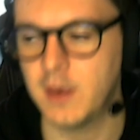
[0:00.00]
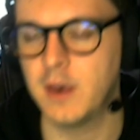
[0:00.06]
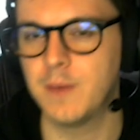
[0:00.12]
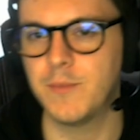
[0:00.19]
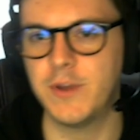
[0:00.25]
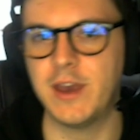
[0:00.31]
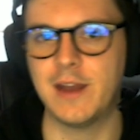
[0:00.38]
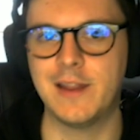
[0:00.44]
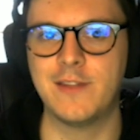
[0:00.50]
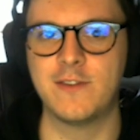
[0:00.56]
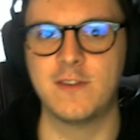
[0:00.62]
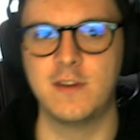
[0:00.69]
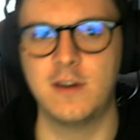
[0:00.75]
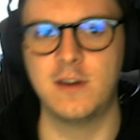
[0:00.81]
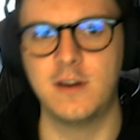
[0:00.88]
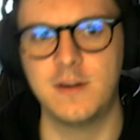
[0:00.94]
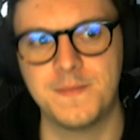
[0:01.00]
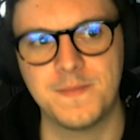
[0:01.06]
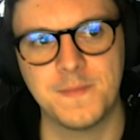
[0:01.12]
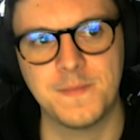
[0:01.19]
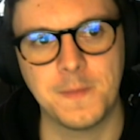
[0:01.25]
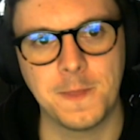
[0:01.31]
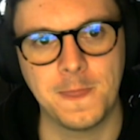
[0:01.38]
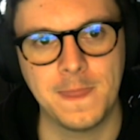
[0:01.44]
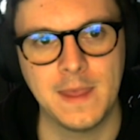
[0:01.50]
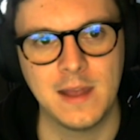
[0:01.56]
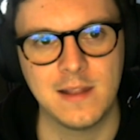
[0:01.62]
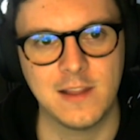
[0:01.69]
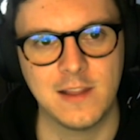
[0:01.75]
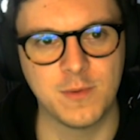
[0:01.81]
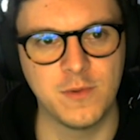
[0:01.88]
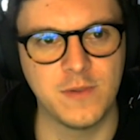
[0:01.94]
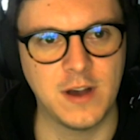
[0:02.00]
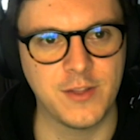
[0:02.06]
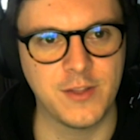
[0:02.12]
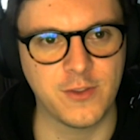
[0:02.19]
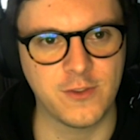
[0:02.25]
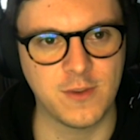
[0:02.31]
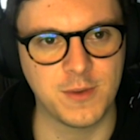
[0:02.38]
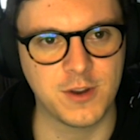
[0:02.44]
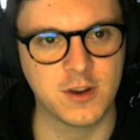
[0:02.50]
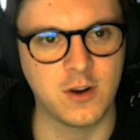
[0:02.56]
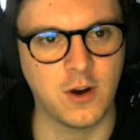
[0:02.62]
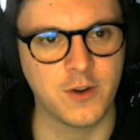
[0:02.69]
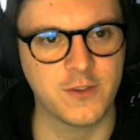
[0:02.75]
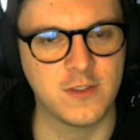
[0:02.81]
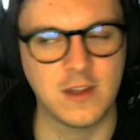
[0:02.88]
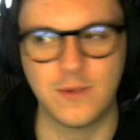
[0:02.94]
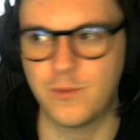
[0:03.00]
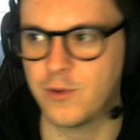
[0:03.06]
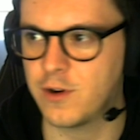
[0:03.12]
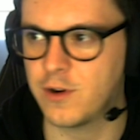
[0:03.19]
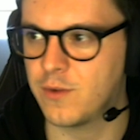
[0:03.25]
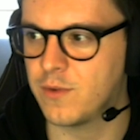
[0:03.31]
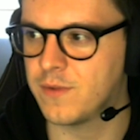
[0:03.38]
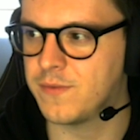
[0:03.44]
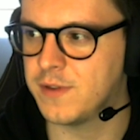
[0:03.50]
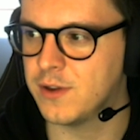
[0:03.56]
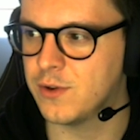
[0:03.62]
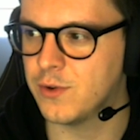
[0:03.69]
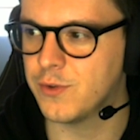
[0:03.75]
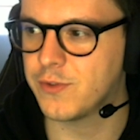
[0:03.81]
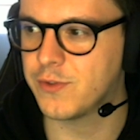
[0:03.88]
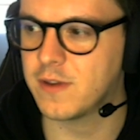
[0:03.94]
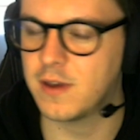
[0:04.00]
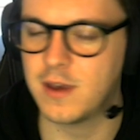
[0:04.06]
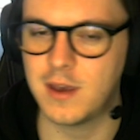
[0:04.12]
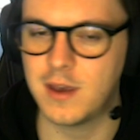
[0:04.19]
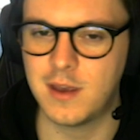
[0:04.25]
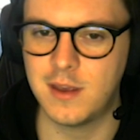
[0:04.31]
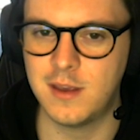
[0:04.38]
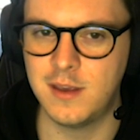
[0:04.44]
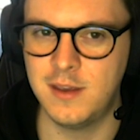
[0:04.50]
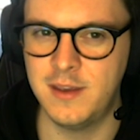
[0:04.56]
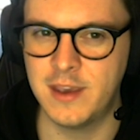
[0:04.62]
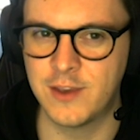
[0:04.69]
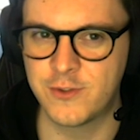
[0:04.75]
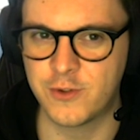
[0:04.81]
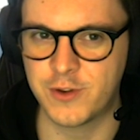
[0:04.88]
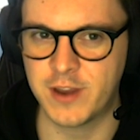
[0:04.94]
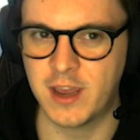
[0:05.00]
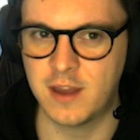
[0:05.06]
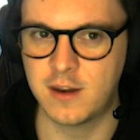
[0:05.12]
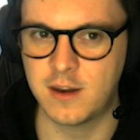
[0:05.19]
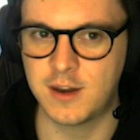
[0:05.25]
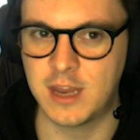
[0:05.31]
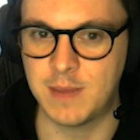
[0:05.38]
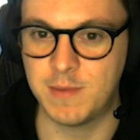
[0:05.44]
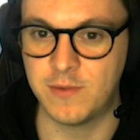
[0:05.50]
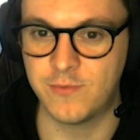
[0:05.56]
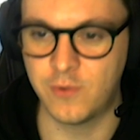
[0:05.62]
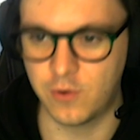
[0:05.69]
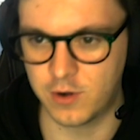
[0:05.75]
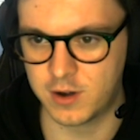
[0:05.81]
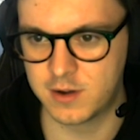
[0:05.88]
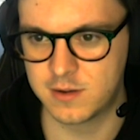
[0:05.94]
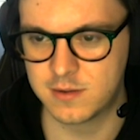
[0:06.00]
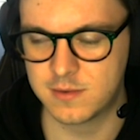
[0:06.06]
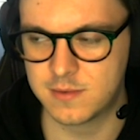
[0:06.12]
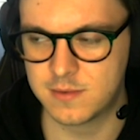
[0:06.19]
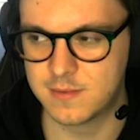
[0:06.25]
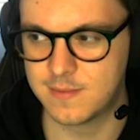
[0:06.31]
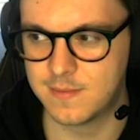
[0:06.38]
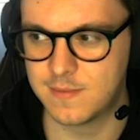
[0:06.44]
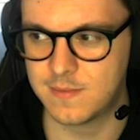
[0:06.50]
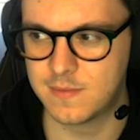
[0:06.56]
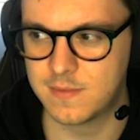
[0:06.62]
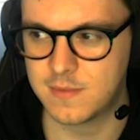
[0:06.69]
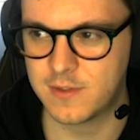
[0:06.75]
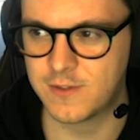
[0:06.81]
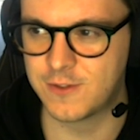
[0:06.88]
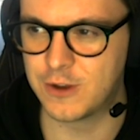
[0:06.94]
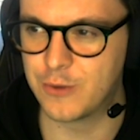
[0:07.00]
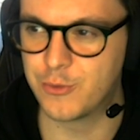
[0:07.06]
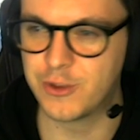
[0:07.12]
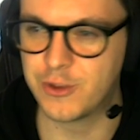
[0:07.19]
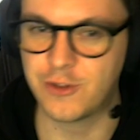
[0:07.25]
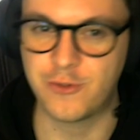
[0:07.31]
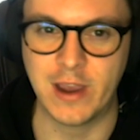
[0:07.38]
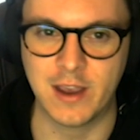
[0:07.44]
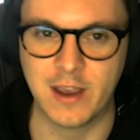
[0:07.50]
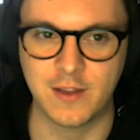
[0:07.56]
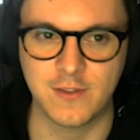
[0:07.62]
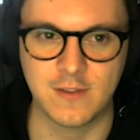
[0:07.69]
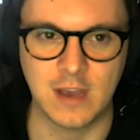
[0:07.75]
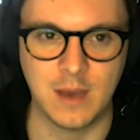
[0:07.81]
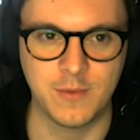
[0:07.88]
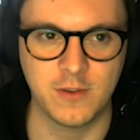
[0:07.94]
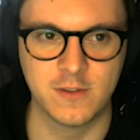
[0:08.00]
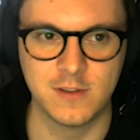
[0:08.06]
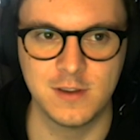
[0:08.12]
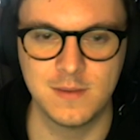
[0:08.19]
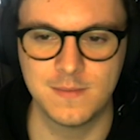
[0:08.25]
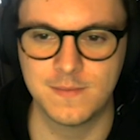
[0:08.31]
But yeah, let's move on to some of the cards that were revealed yesterday and the day before. Let's start with the dragons, obviously.